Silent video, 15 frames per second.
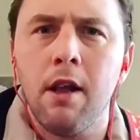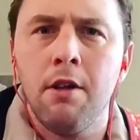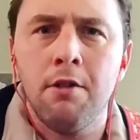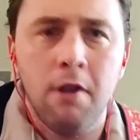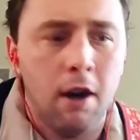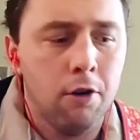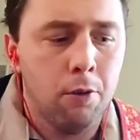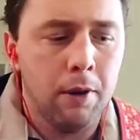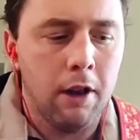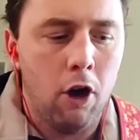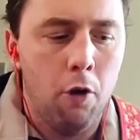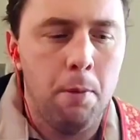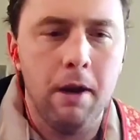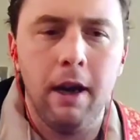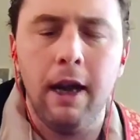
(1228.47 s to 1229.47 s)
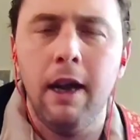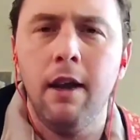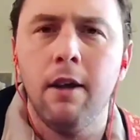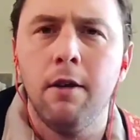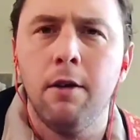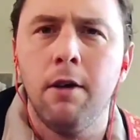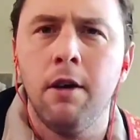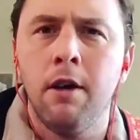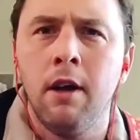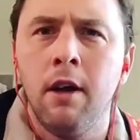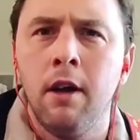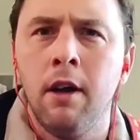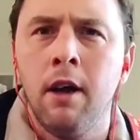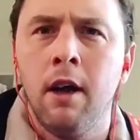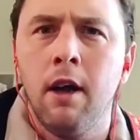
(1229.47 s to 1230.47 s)
Starts with the open E,
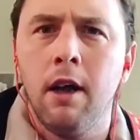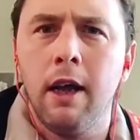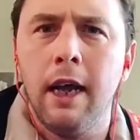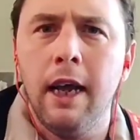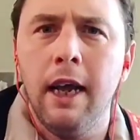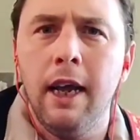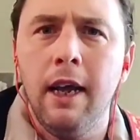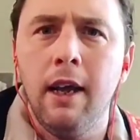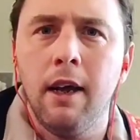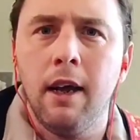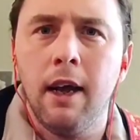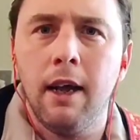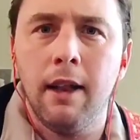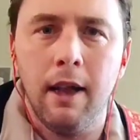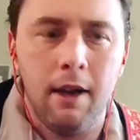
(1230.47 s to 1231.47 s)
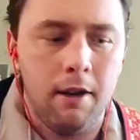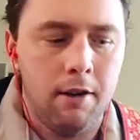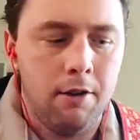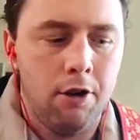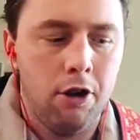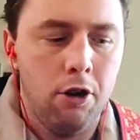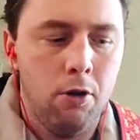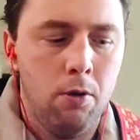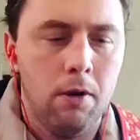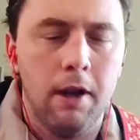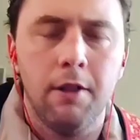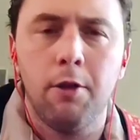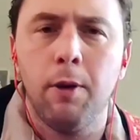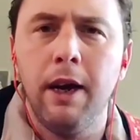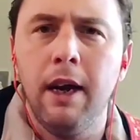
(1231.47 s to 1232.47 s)
and then 2
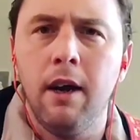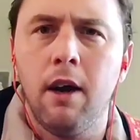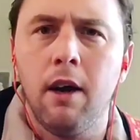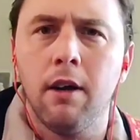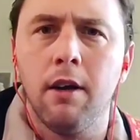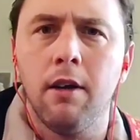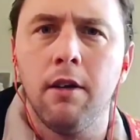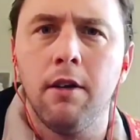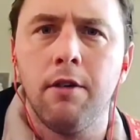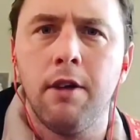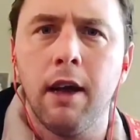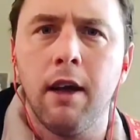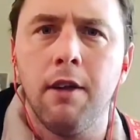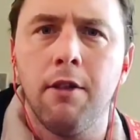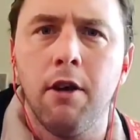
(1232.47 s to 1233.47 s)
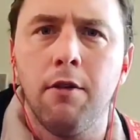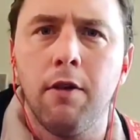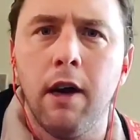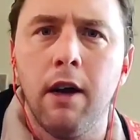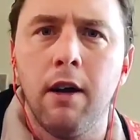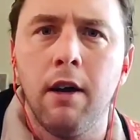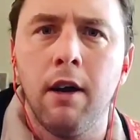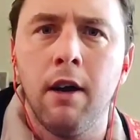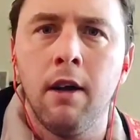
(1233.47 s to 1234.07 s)
and 3 on the 2nd and 3rd fret.